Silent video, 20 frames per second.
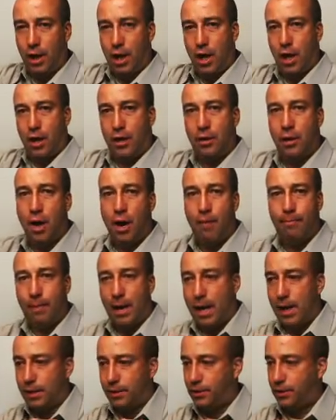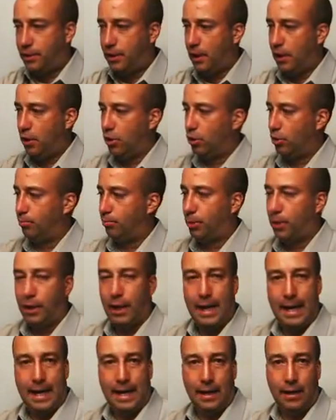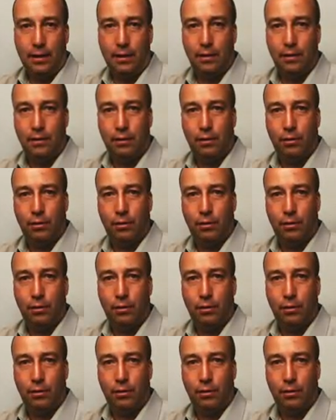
on by a single plane.